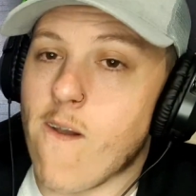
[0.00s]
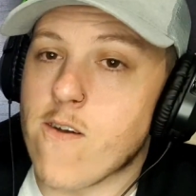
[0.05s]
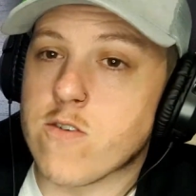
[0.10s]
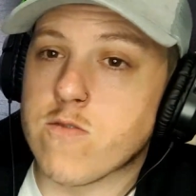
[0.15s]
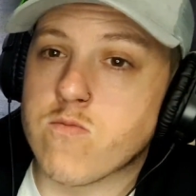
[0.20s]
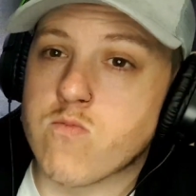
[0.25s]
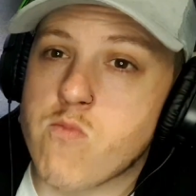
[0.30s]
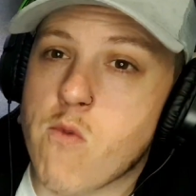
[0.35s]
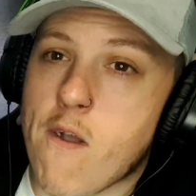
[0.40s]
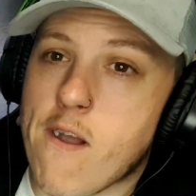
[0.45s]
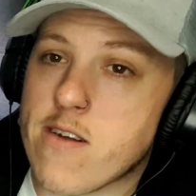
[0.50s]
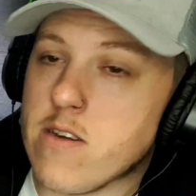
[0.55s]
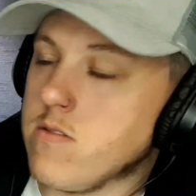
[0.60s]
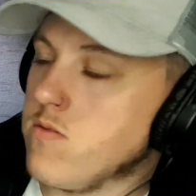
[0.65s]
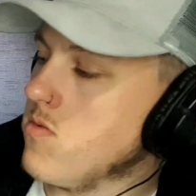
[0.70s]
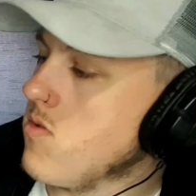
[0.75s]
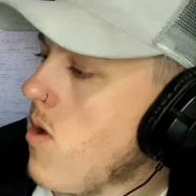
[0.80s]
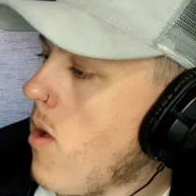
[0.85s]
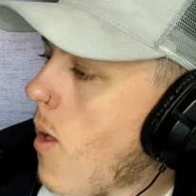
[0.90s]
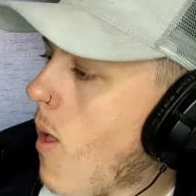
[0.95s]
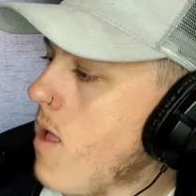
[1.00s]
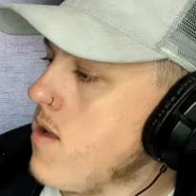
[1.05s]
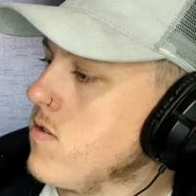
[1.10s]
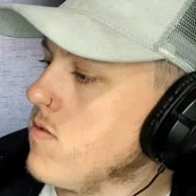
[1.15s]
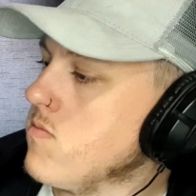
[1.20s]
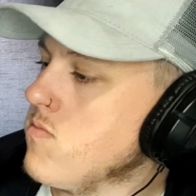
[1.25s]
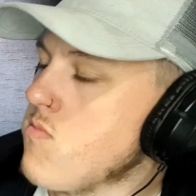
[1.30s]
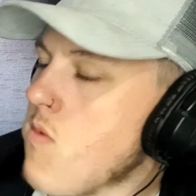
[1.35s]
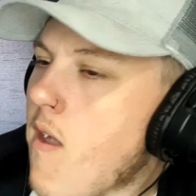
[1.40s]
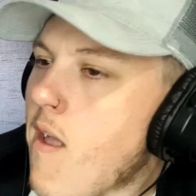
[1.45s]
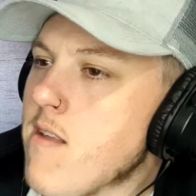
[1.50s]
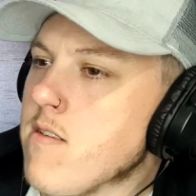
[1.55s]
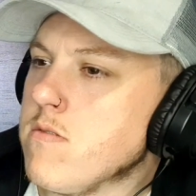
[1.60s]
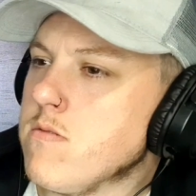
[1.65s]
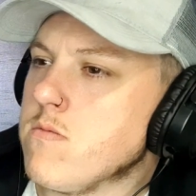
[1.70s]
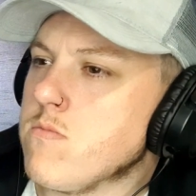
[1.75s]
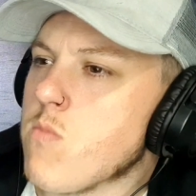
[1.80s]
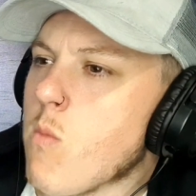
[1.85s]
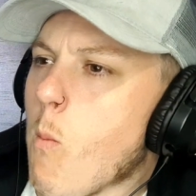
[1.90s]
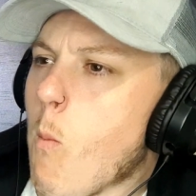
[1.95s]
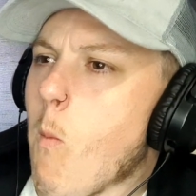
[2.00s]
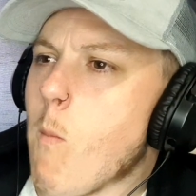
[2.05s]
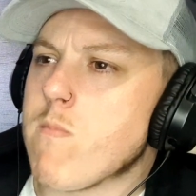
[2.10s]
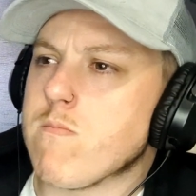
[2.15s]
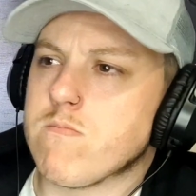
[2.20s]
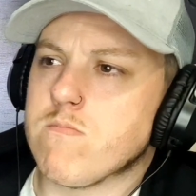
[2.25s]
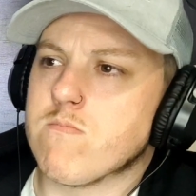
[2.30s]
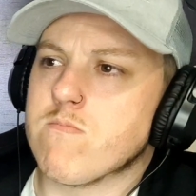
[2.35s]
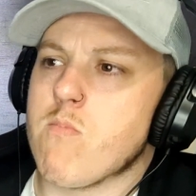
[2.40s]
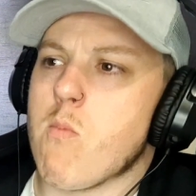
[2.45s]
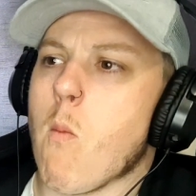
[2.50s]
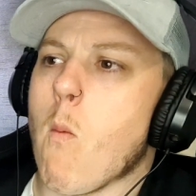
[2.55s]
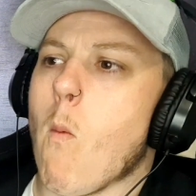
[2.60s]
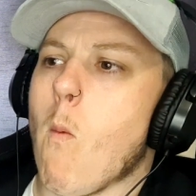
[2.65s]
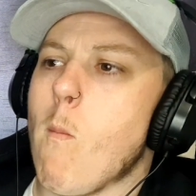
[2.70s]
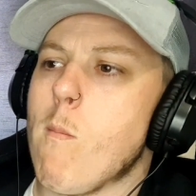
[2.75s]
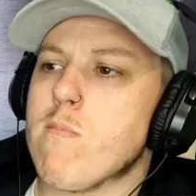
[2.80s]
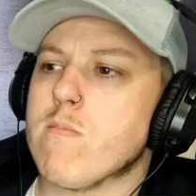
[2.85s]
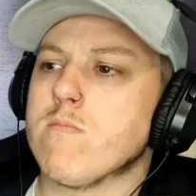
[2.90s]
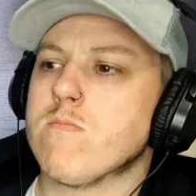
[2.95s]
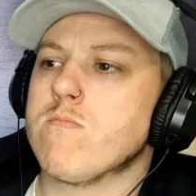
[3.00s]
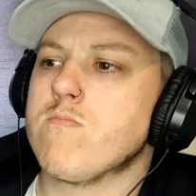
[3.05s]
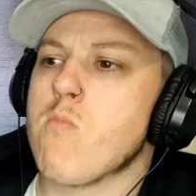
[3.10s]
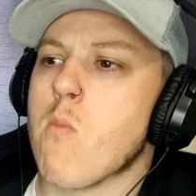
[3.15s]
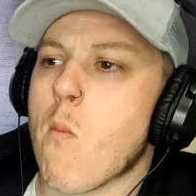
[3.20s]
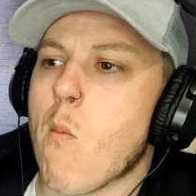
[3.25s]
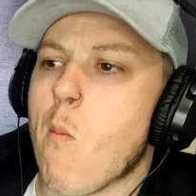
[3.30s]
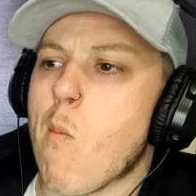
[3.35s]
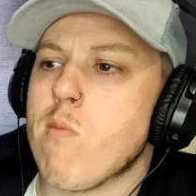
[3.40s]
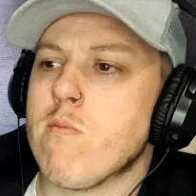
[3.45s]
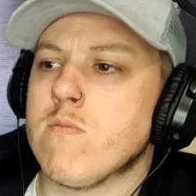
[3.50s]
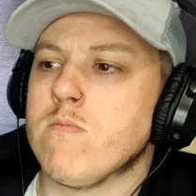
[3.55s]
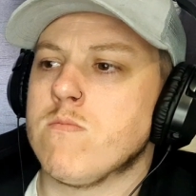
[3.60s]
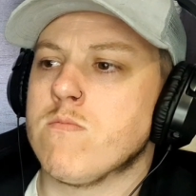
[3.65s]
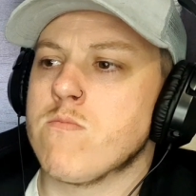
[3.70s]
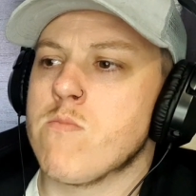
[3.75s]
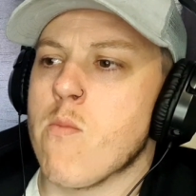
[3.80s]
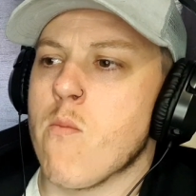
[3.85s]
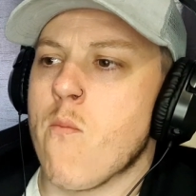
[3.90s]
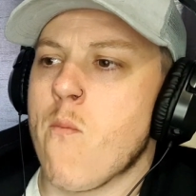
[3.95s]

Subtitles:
Above the stove, he can see a scribble of indecipherable symbols,